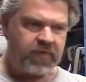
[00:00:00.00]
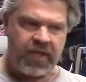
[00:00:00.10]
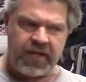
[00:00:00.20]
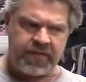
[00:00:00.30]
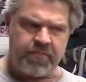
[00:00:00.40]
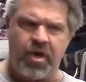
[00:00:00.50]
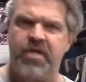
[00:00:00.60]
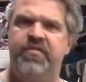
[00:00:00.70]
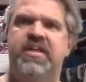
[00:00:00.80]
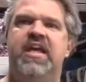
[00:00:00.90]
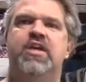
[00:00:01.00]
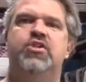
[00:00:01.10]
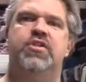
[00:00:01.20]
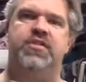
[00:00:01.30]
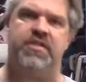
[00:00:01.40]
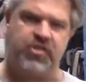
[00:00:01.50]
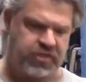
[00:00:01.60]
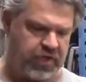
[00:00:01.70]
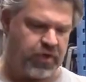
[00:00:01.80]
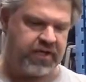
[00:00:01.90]
and the modifications and the
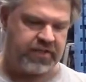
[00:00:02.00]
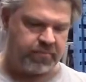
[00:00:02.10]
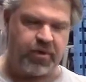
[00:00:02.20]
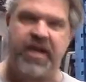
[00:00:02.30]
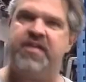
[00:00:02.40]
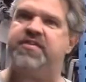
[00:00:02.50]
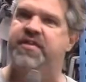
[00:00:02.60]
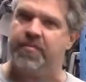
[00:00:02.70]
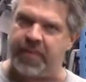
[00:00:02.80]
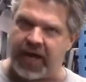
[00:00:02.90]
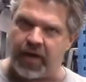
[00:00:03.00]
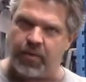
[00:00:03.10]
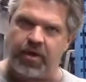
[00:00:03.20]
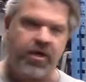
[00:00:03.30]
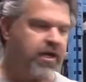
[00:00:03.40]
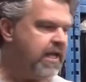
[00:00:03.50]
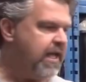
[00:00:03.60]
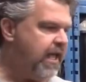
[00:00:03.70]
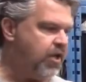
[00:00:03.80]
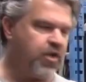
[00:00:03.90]
steering and the brakes and the power
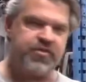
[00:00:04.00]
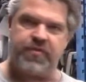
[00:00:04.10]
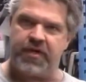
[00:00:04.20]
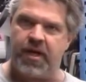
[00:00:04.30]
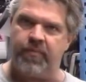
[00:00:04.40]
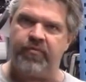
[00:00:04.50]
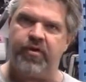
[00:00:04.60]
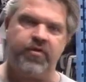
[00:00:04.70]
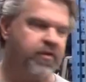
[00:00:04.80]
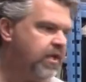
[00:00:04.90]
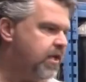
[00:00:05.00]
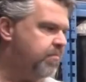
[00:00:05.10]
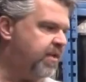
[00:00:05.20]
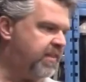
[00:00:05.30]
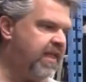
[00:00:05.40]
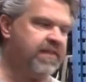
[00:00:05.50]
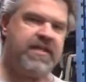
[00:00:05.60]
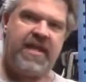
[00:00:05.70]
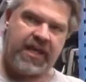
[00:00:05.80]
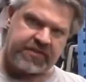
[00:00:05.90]
and also the comfort. But then the
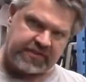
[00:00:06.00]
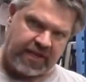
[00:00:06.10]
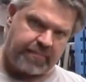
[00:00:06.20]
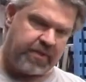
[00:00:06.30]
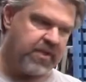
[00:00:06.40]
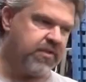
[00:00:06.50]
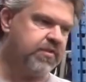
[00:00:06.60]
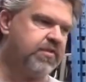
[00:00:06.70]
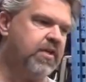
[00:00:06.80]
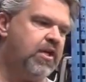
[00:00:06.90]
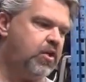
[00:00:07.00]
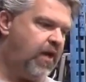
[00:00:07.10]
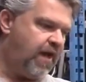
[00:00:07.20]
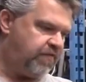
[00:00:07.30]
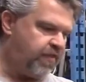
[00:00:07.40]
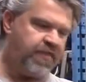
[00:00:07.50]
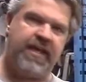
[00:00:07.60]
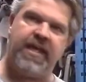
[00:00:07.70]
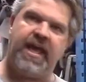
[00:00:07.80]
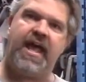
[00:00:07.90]
next step is you have to
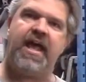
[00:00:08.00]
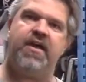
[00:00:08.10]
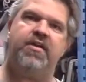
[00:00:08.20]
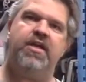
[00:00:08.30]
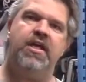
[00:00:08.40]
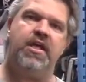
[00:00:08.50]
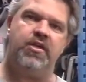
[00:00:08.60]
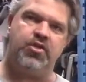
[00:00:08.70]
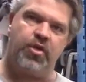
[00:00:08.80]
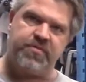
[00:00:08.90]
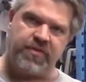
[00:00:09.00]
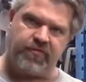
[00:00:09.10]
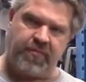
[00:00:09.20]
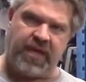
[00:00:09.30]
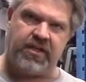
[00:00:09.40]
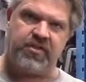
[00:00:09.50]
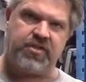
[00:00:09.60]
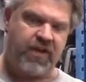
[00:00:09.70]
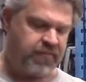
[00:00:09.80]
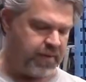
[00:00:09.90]
think ahead in terms of maintenance.
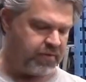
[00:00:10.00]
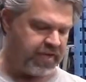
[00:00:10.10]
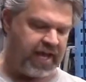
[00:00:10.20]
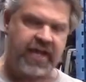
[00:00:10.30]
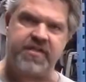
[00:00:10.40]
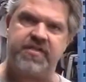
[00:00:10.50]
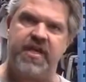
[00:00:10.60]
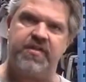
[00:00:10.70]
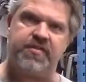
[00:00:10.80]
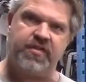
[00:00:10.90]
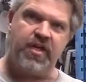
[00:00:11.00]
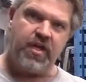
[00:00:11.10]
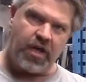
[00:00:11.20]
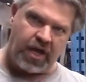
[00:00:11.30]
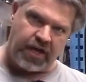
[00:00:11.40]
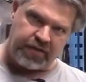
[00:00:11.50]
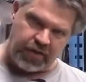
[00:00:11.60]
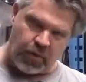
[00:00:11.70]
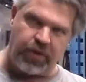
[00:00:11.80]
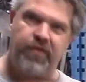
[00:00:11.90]
You have to be able to access
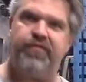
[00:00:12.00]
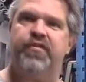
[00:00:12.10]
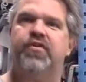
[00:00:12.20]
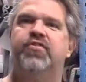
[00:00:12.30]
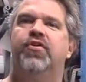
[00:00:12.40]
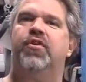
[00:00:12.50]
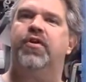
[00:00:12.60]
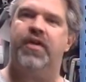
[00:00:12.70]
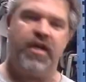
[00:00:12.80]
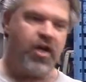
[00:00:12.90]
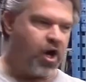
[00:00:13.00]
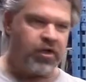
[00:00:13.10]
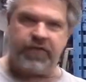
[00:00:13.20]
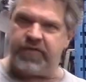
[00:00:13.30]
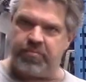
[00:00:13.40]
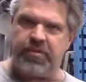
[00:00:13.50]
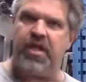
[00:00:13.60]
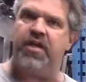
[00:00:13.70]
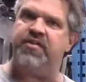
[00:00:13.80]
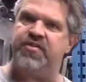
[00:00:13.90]
the oil filter, all of the
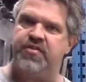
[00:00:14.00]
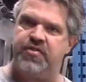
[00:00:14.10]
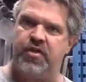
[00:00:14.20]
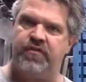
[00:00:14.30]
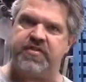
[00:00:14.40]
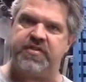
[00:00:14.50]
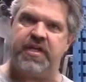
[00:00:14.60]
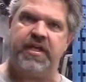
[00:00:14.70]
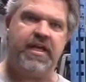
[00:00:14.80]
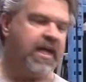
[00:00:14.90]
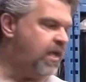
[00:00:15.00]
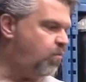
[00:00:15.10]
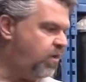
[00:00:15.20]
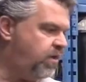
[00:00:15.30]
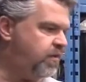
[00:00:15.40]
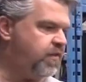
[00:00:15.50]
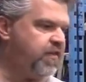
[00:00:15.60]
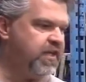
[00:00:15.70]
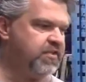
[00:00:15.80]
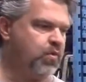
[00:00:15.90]
plugs and servicing. And one of the
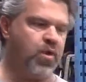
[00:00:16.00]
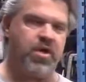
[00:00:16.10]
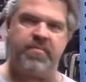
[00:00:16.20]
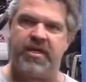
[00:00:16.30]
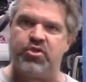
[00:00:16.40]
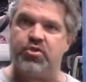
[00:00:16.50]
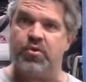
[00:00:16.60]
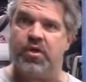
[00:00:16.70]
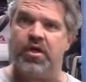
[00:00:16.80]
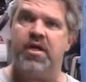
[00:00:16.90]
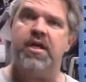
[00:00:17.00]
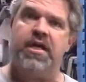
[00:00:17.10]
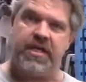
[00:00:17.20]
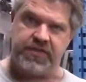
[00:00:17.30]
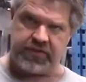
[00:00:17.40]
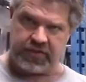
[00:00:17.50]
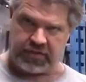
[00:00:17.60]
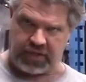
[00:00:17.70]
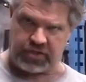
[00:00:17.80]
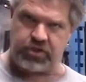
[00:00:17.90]
things you want to make sure is the
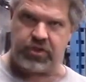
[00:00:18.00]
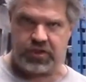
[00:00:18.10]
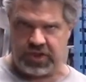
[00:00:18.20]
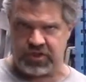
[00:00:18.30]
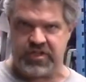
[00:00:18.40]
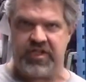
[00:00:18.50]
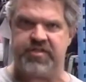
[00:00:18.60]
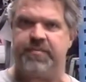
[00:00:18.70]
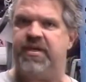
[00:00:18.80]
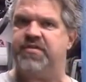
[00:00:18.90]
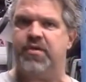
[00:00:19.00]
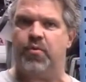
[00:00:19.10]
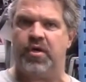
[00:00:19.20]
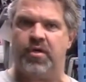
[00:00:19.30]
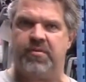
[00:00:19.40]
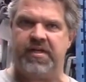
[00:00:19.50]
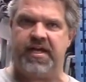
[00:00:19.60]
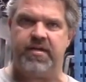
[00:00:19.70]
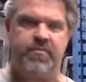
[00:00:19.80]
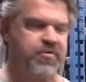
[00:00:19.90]
clutch disc, because they're wearable
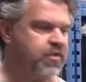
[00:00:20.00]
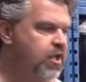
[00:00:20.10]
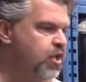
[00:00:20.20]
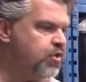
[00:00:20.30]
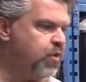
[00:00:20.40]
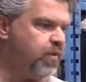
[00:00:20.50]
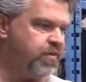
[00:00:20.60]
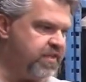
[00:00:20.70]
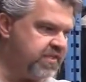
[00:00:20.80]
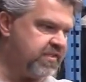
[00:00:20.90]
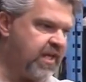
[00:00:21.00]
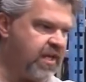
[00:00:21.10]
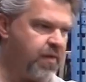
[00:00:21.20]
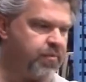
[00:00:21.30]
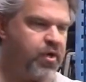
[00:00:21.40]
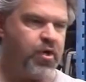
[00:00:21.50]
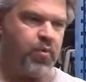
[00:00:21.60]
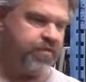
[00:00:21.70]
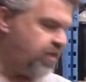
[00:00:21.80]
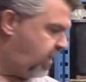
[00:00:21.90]
items. So with this setup,
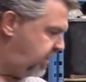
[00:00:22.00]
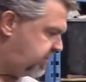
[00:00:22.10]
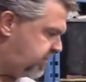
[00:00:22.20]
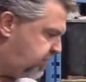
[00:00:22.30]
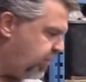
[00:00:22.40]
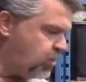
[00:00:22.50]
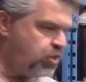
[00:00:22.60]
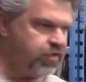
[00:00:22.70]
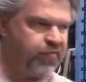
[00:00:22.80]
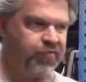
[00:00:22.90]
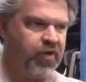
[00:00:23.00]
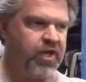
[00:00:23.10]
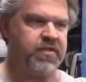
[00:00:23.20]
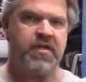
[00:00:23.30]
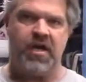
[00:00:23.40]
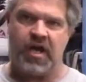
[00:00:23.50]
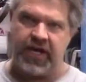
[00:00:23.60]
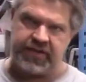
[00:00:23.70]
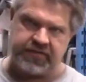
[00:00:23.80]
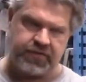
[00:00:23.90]
with the height suspension in the front,
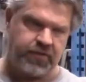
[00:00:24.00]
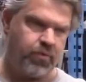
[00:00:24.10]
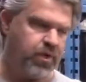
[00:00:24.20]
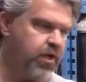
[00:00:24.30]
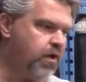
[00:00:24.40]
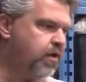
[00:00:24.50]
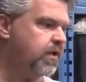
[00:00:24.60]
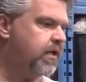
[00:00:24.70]
heights in the rear,